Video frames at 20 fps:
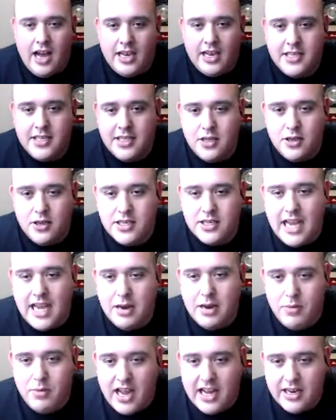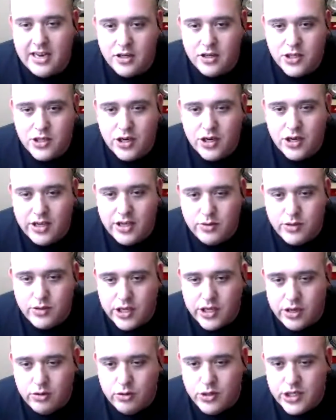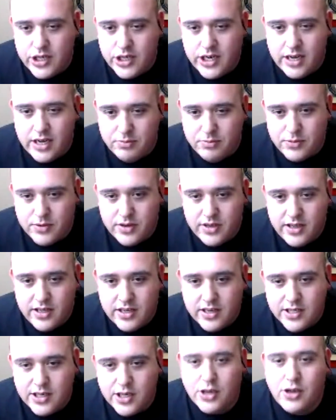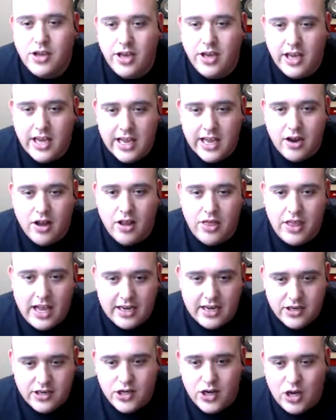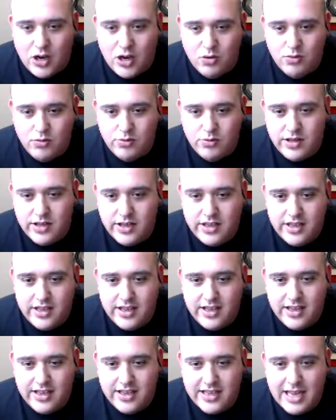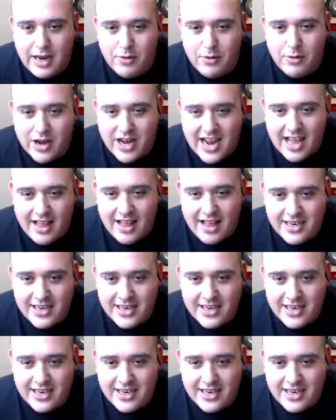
I still stand behind. You should have used uShip so you could get on that show, that reality